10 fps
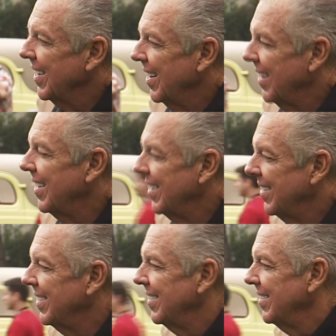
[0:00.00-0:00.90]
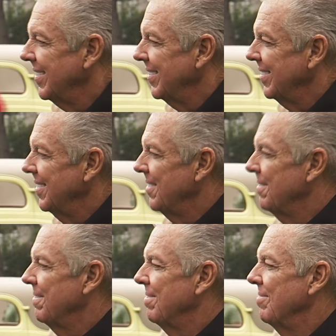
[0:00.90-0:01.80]

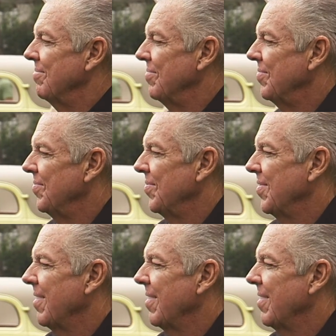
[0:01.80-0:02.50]
The person shown says nothing.